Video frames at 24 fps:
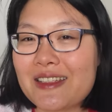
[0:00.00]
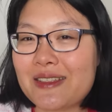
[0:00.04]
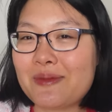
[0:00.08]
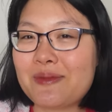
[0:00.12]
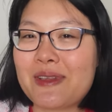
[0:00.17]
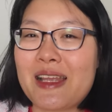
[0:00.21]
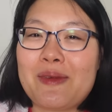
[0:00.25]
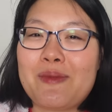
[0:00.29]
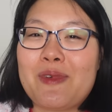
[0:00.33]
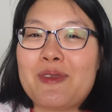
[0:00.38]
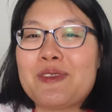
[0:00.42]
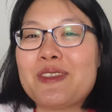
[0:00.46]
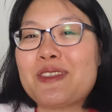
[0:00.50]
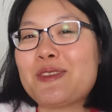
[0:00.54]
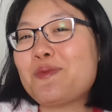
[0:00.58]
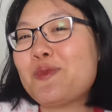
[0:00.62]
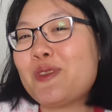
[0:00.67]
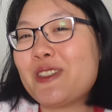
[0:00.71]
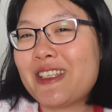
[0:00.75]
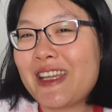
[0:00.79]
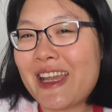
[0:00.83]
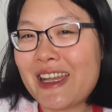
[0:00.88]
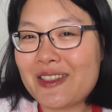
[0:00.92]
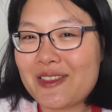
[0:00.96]
And sometimes I just
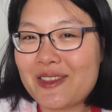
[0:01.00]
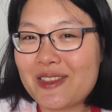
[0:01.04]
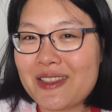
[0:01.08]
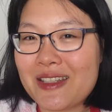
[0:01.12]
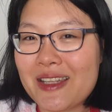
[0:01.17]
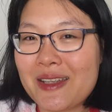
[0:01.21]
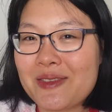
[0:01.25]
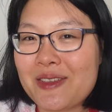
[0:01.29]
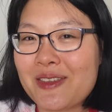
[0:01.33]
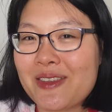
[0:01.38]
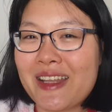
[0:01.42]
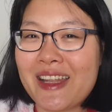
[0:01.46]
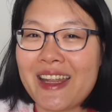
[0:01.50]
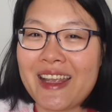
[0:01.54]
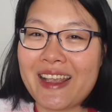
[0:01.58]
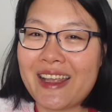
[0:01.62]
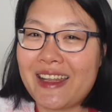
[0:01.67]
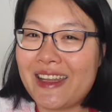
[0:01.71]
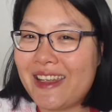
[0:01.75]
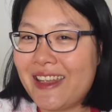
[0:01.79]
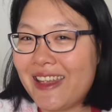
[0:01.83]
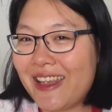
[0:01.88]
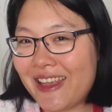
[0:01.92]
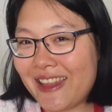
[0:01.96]
pretend to sleep so that I
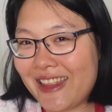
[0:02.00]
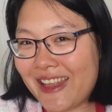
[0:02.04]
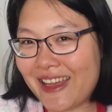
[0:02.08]
can hear